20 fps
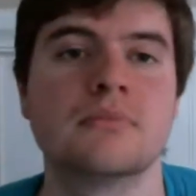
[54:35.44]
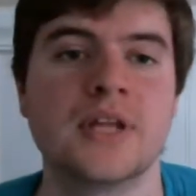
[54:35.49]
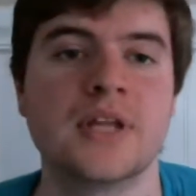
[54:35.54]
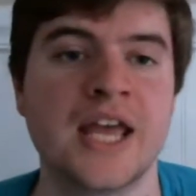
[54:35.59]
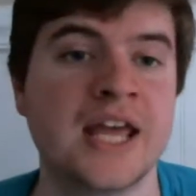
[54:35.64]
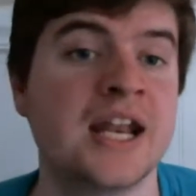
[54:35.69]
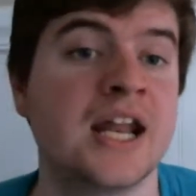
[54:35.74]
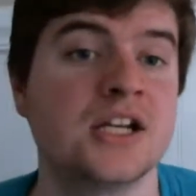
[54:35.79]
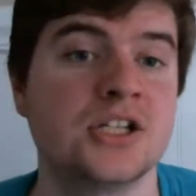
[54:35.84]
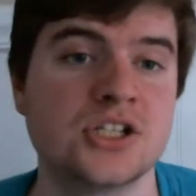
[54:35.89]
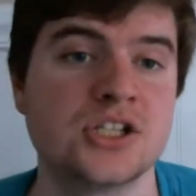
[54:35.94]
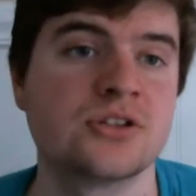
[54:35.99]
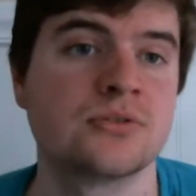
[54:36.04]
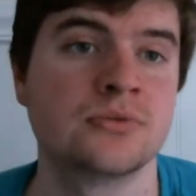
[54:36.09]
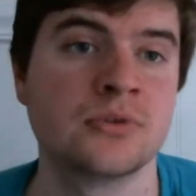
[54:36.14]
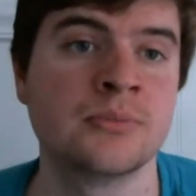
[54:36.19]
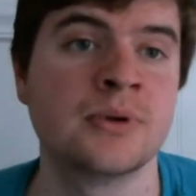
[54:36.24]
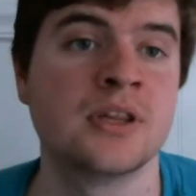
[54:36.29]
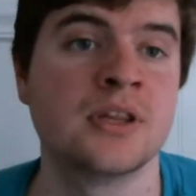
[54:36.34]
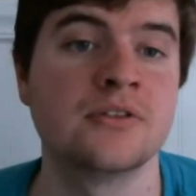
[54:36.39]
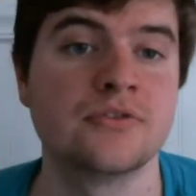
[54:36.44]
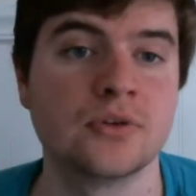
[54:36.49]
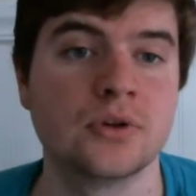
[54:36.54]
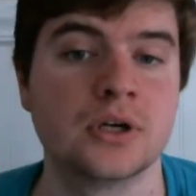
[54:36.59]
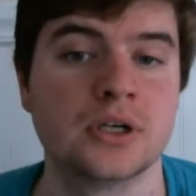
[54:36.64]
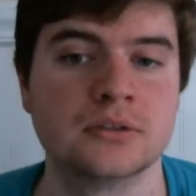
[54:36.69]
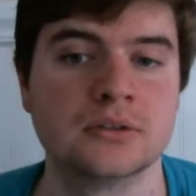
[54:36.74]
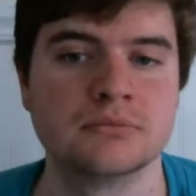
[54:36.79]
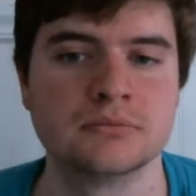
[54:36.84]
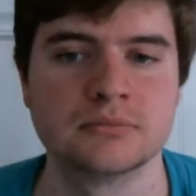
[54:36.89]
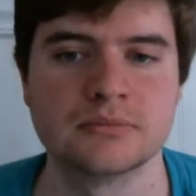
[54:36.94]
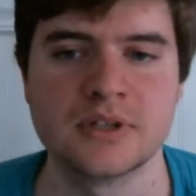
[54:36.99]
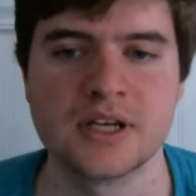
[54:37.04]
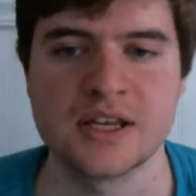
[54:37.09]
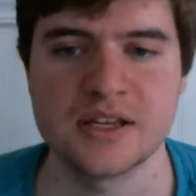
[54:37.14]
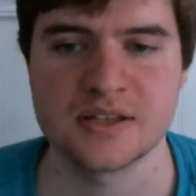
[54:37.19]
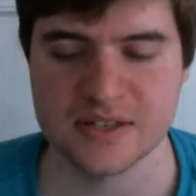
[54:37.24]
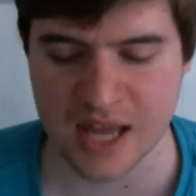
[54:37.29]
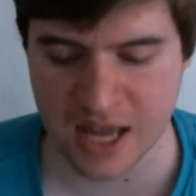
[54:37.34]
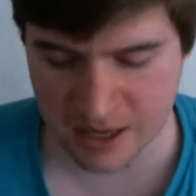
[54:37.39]
and I just threw them on the floor
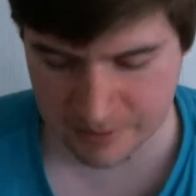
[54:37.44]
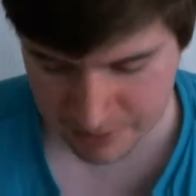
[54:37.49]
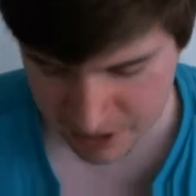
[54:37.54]
because I